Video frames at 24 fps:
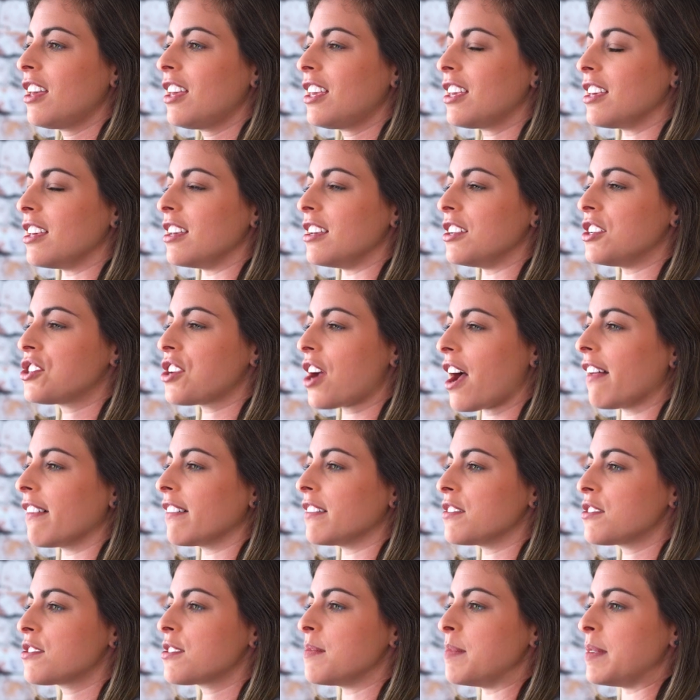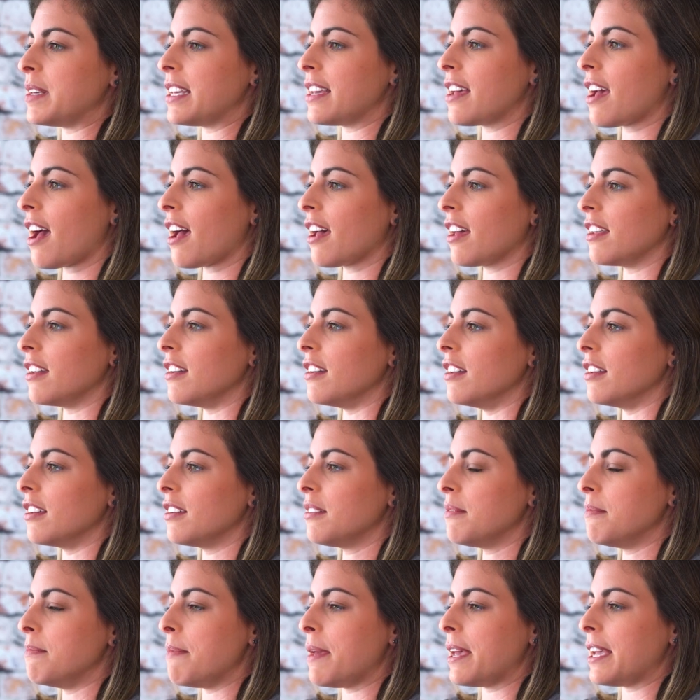He challenged me and
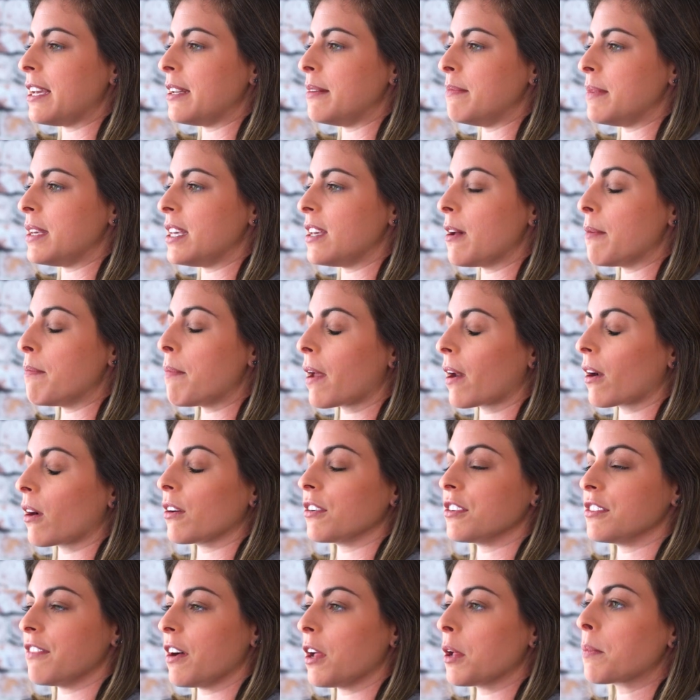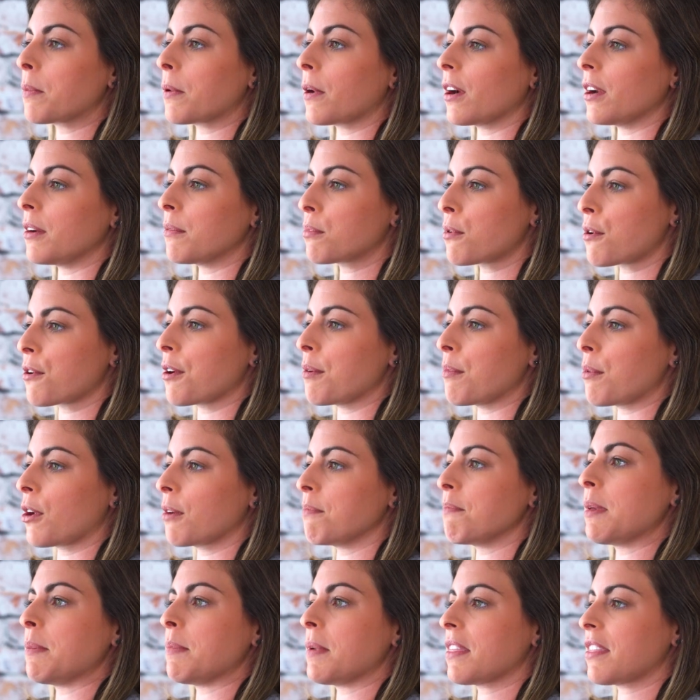made me a better developer and programmer
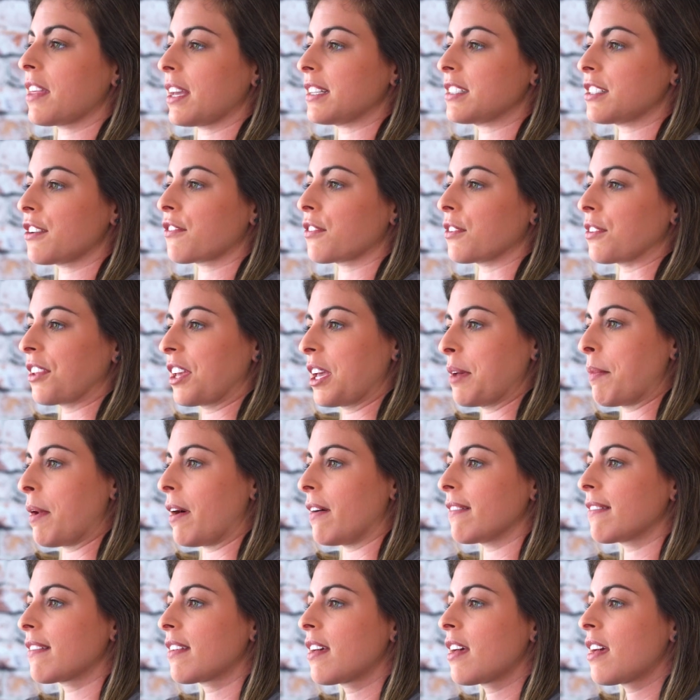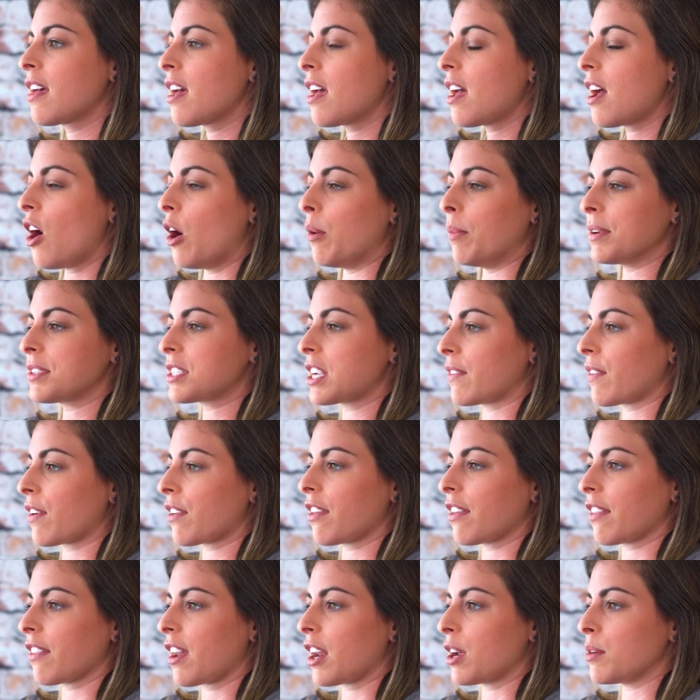and made me think differently about almost
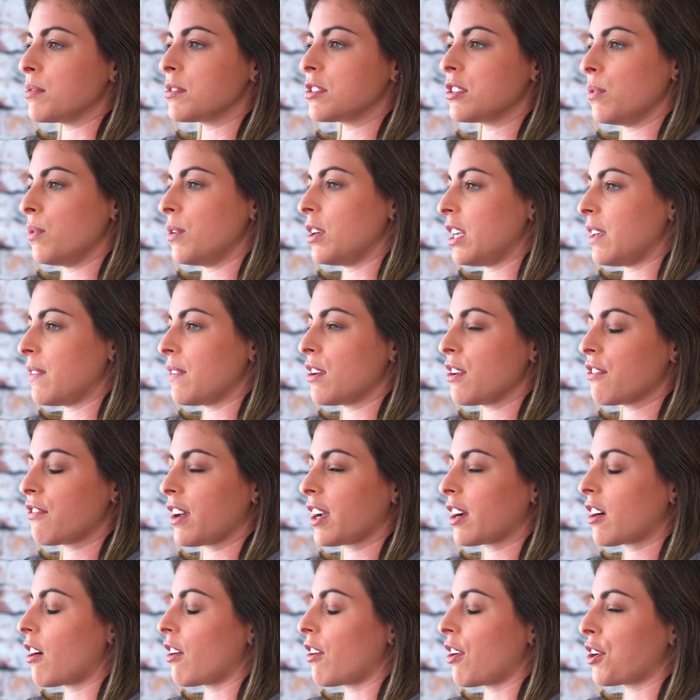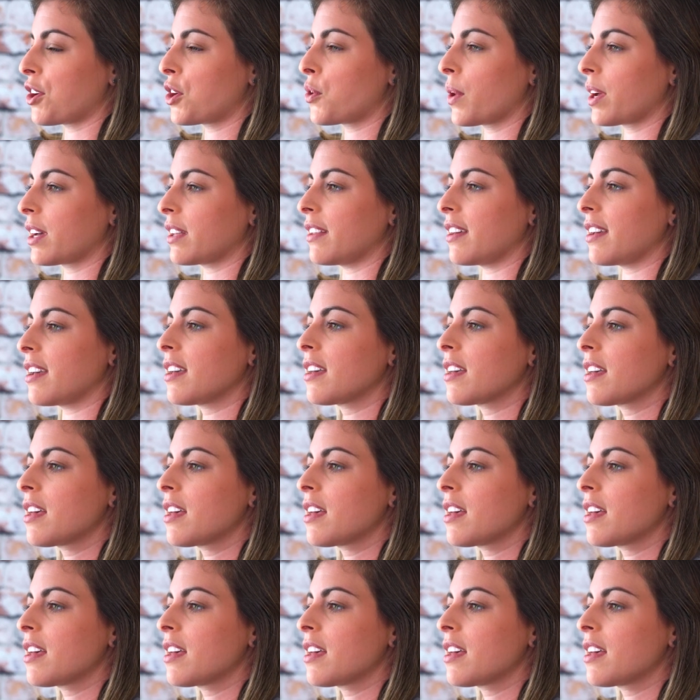everything that I was doing, even if I caught on quickly.